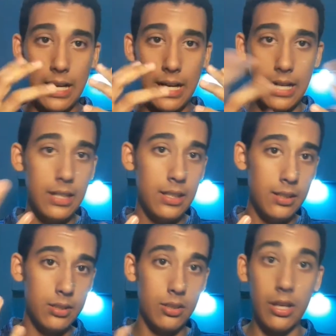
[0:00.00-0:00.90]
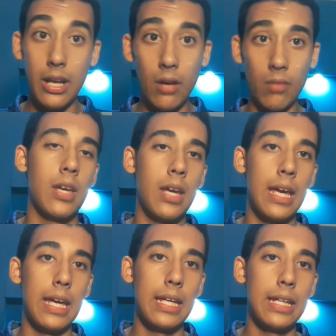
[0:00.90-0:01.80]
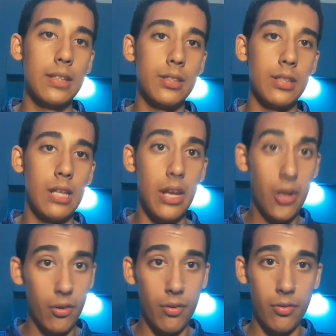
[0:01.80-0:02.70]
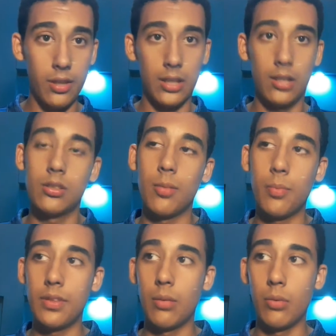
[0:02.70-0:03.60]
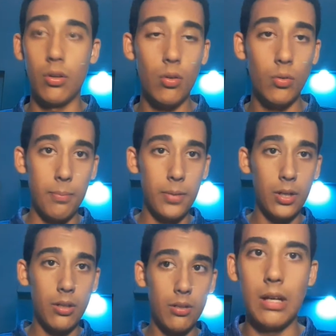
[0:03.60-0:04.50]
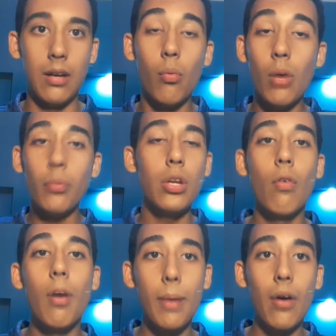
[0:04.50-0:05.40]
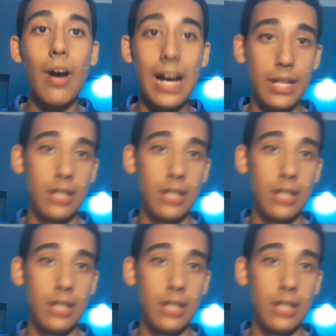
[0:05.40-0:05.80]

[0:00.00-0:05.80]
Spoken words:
I is not a noun. Is another thing, something that we don't know. But what we know about I?